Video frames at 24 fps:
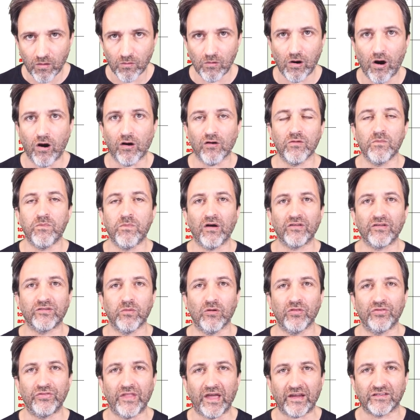are the possible
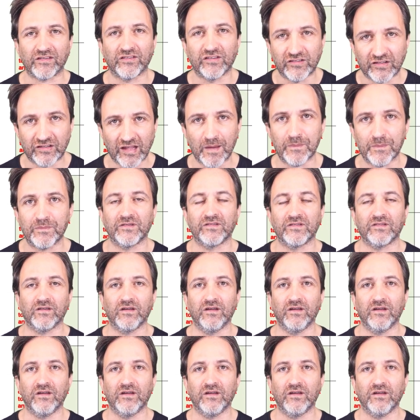next steps